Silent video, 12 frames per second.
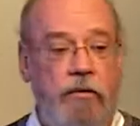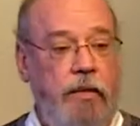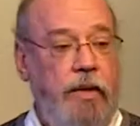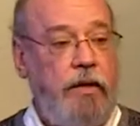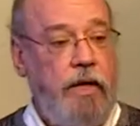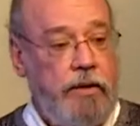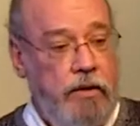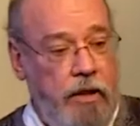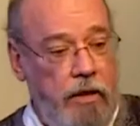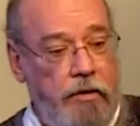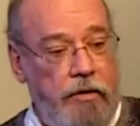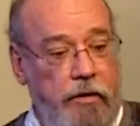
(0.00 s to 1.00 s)
But God's
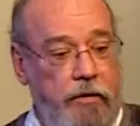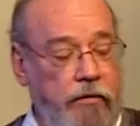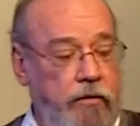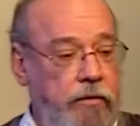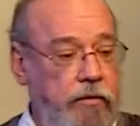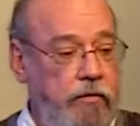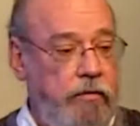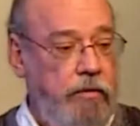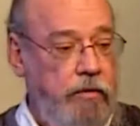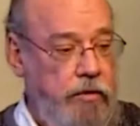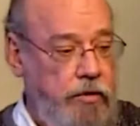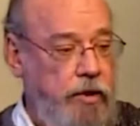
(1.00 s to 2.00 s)
calling you to
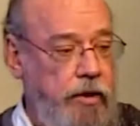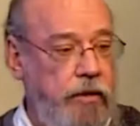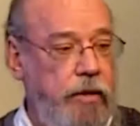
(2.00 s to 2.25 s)
share